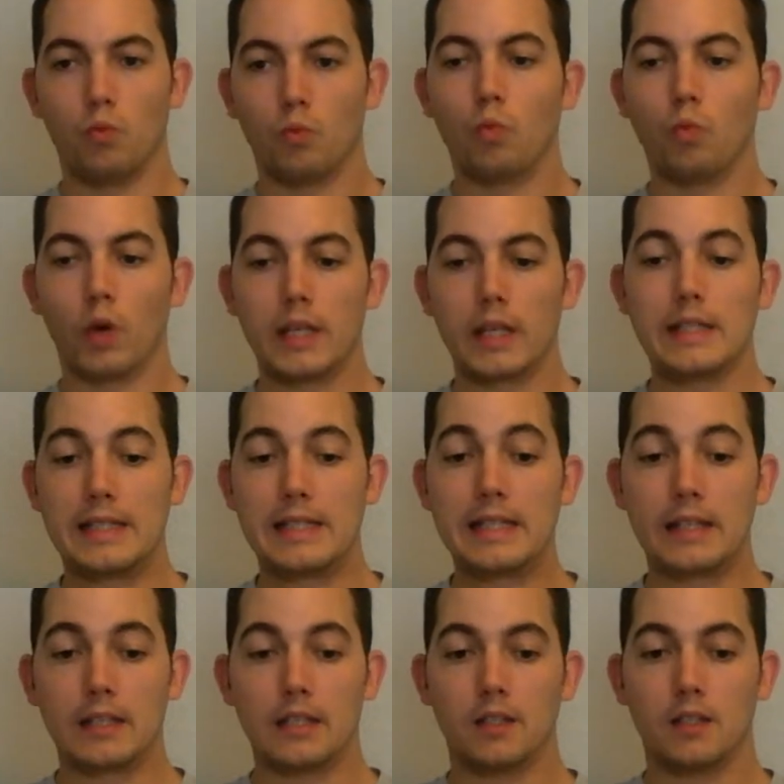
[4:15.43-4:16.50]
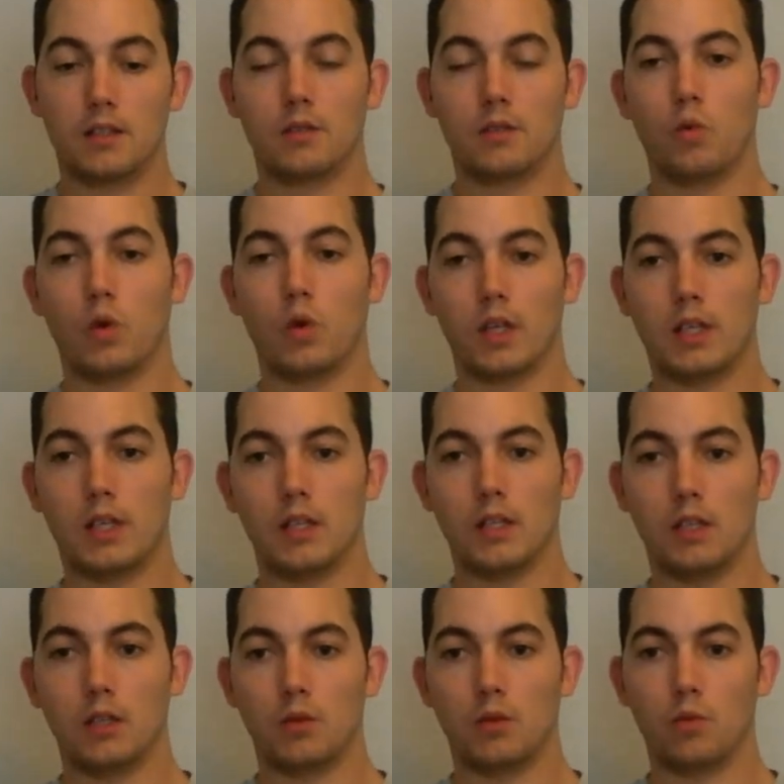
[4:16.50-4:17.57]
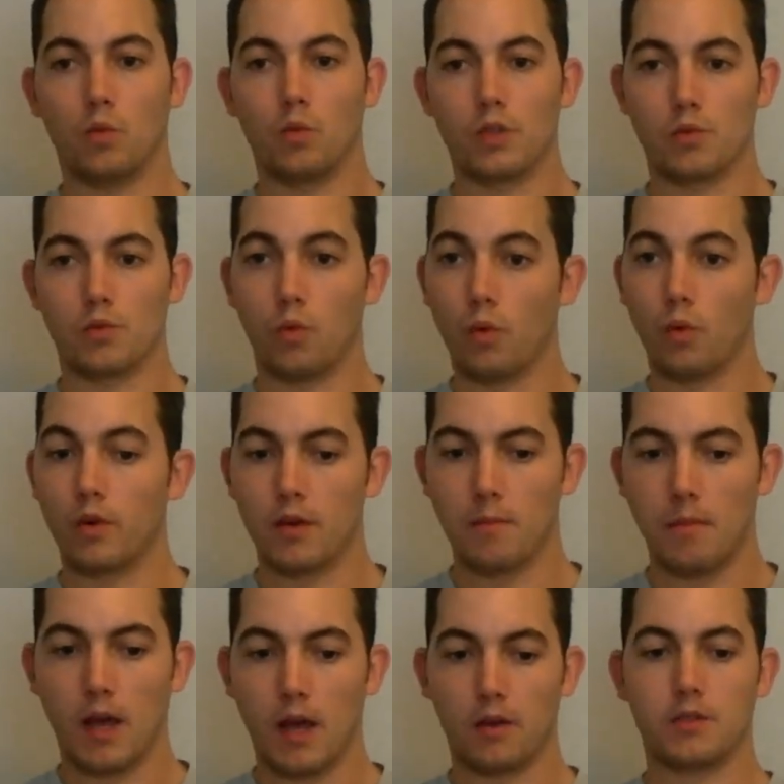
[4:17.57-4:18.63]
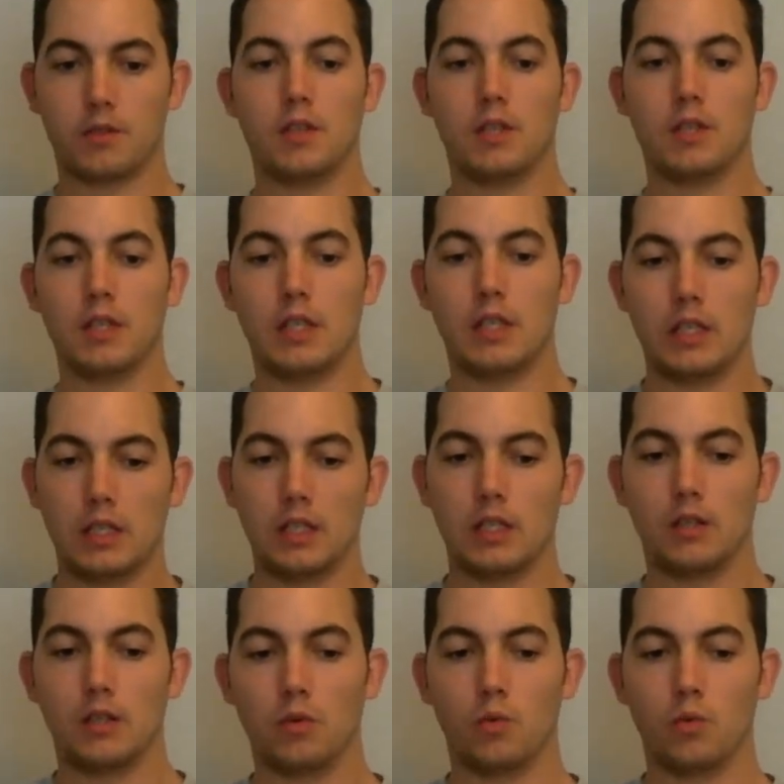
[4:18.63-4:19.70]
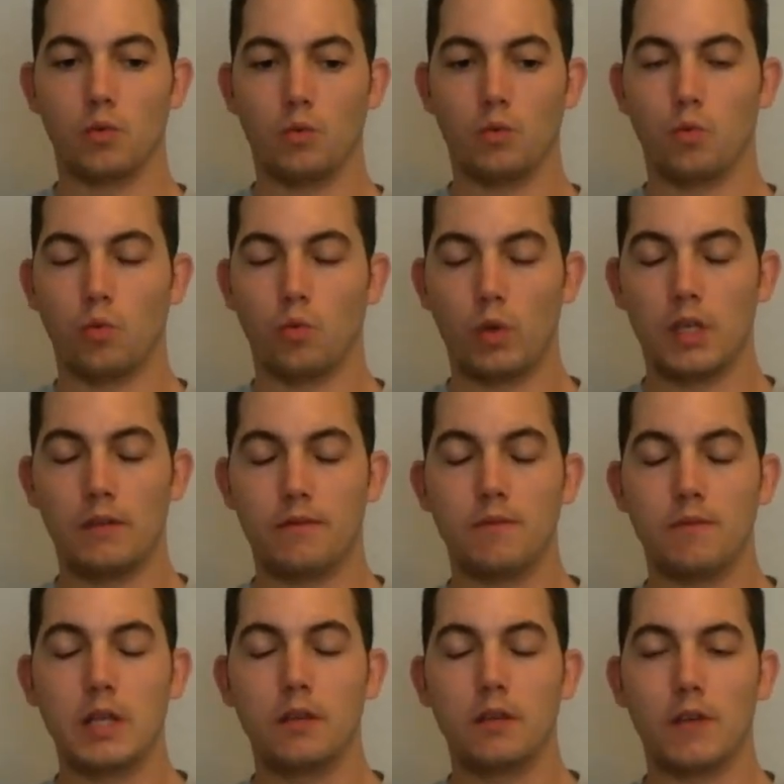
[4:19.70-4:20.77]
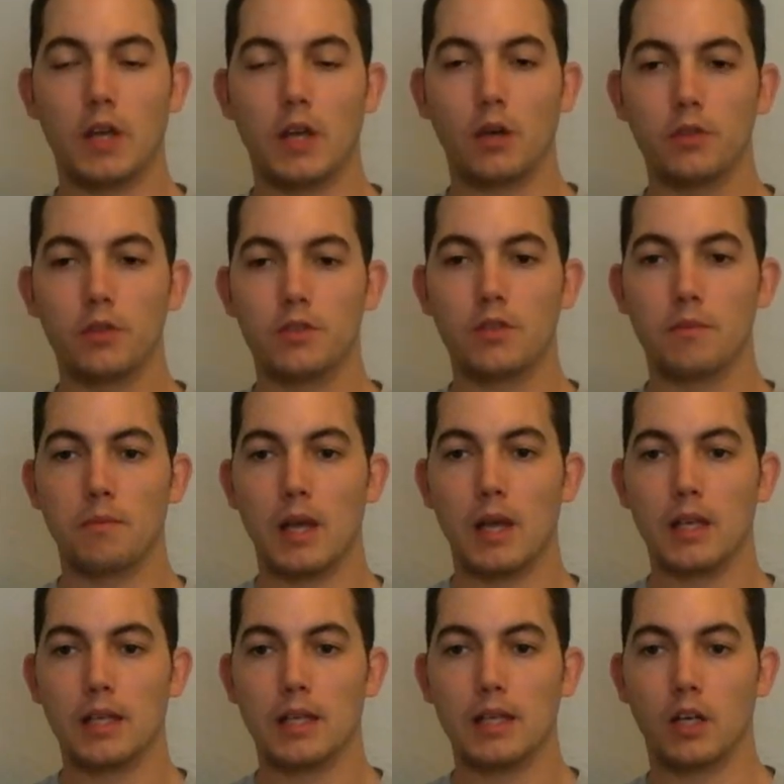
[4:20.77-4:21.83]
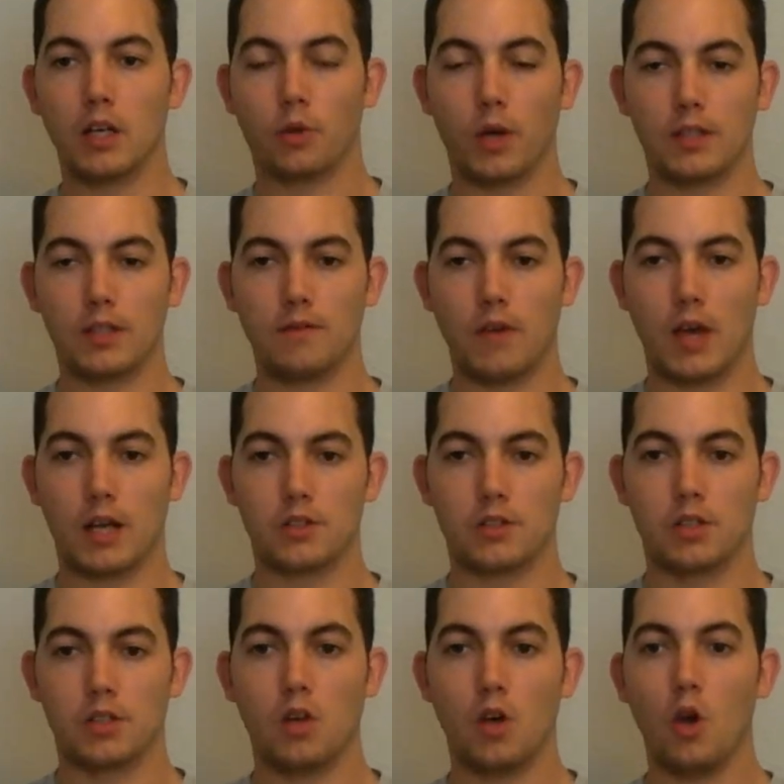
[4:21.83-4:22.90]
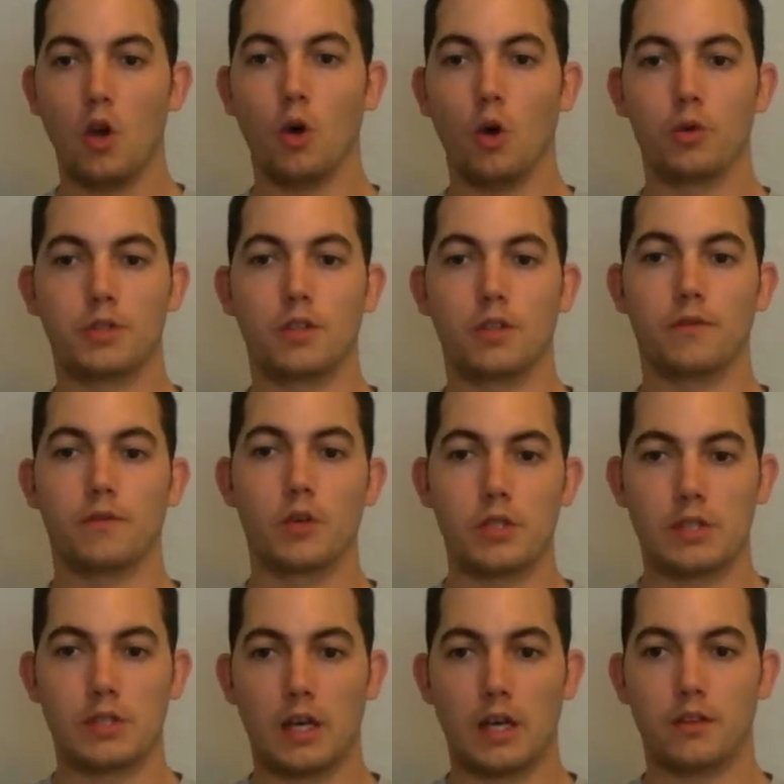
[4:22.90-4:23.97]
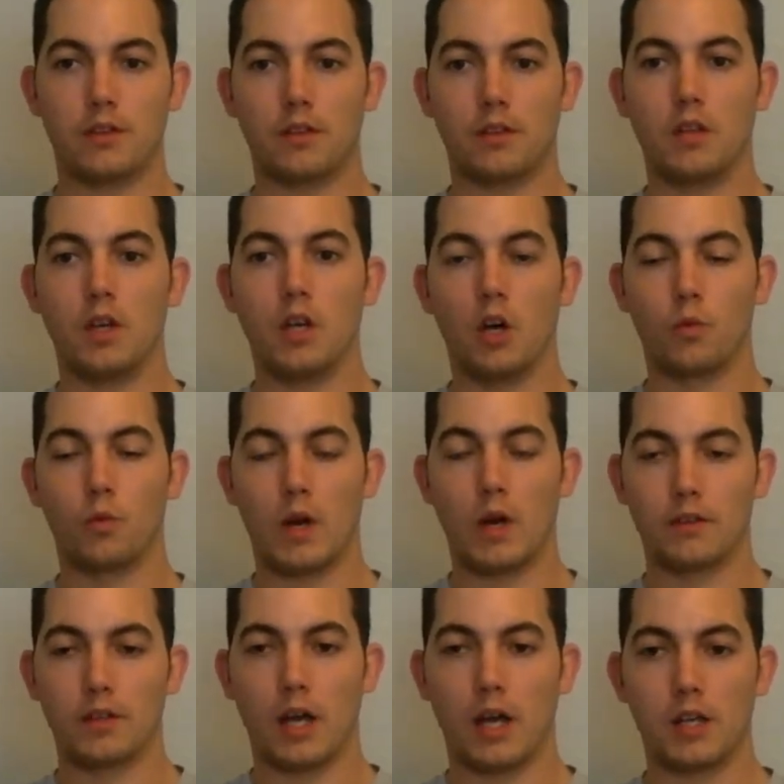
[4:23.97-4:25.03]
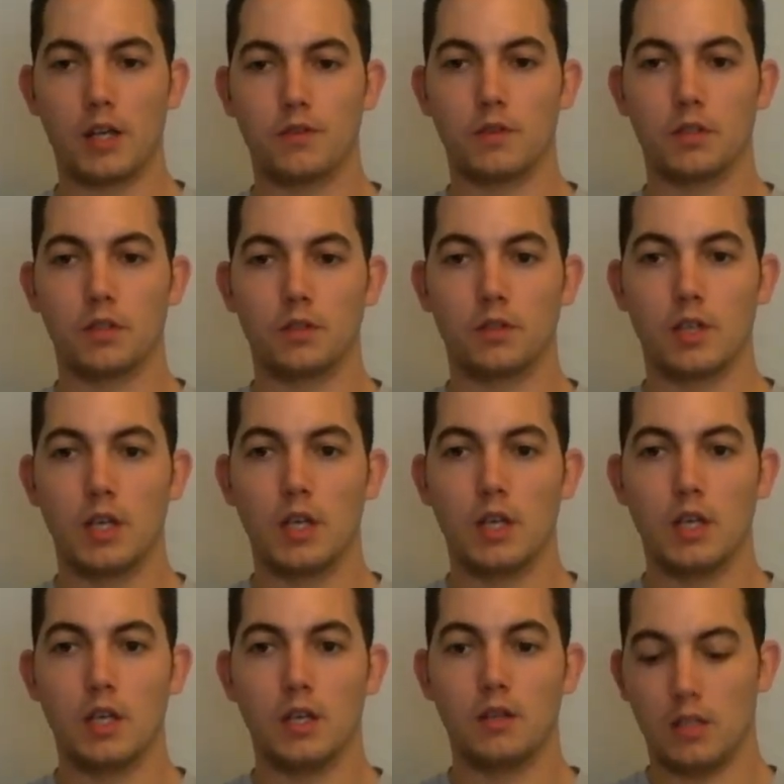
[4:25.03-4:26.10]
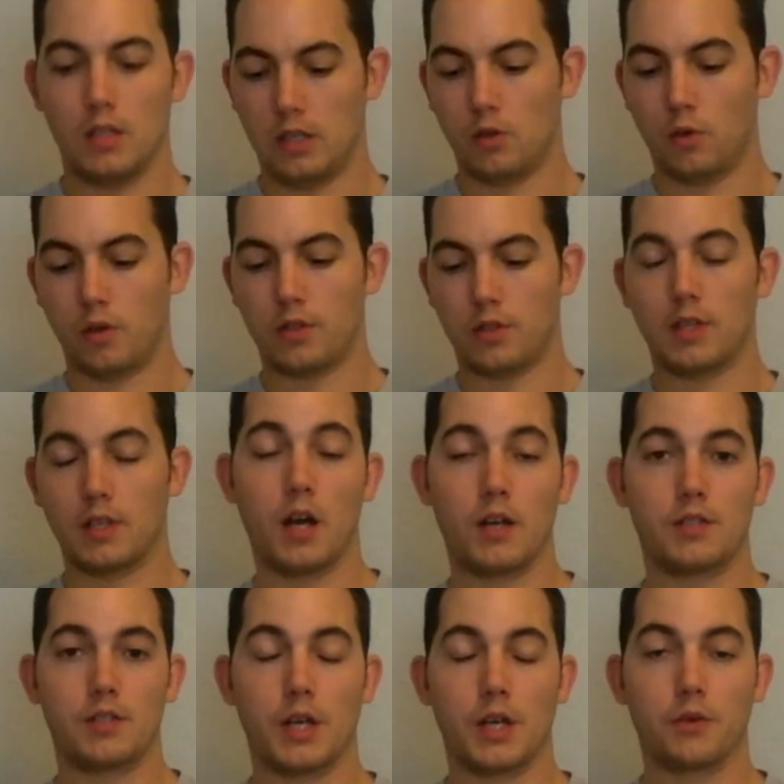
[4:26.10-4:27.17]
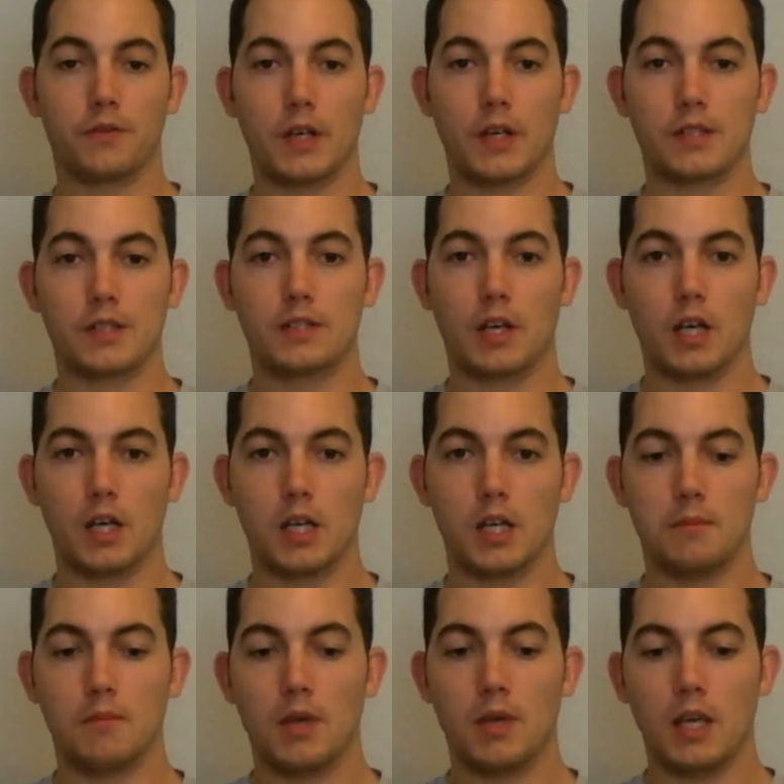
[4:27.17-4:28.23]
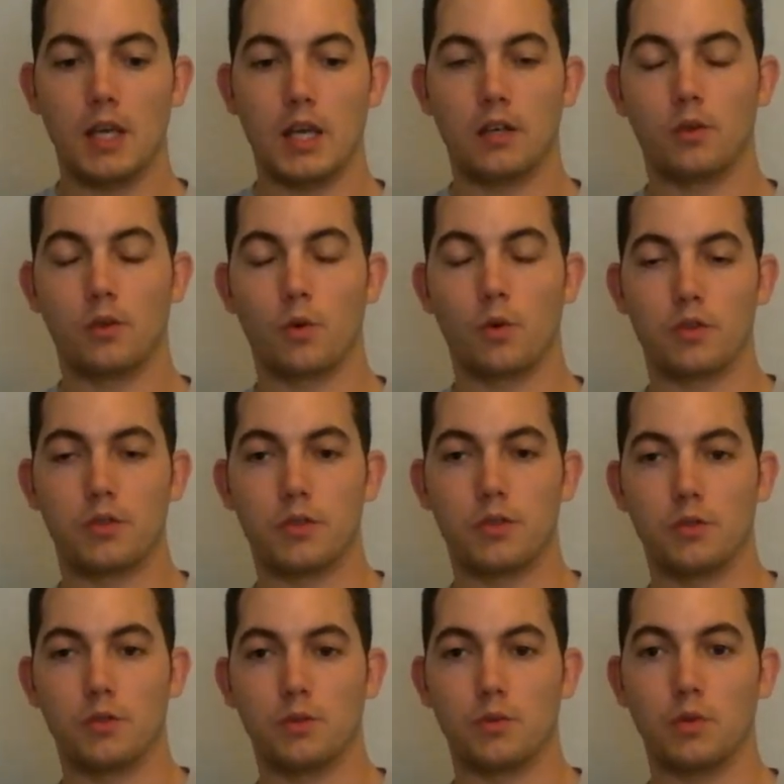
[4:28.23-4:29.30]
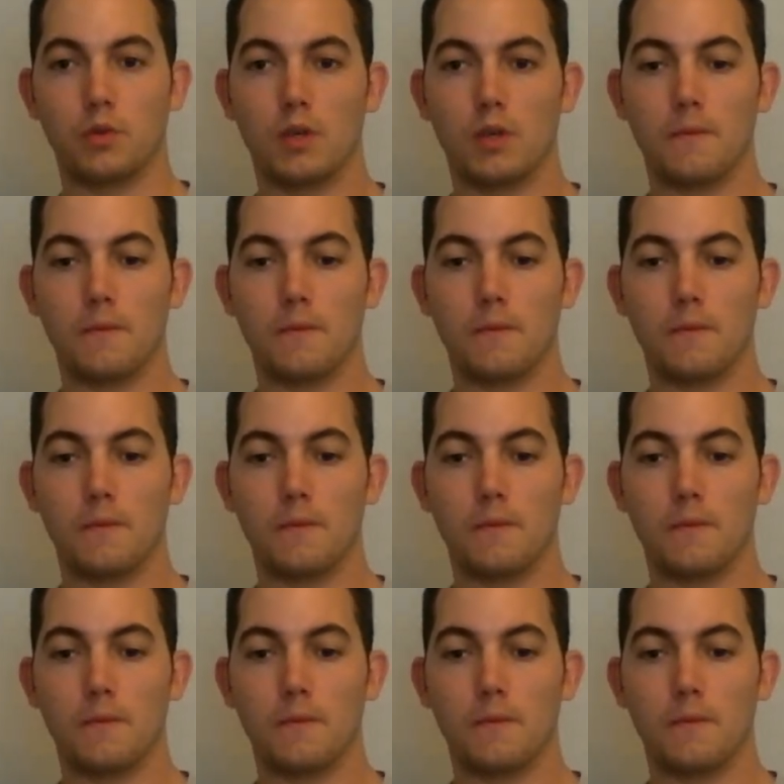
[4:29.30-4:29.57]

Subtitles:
what he did, what he was warned about. He failed to make a corrective action or to divert south around the ice field in order to not sacrifice time and in order to